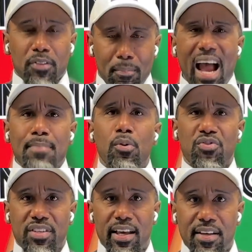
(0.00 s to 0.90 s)
The Bible
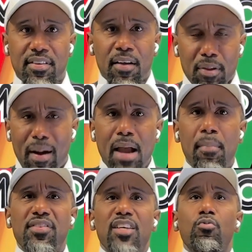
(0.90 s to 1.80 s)
says, the
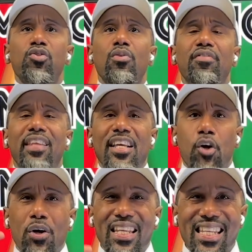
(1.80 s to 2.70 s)
Bible says, whatsoever things
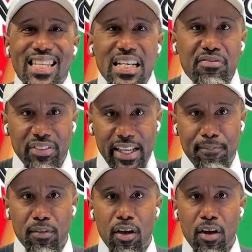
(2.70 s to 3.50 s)
are lovely,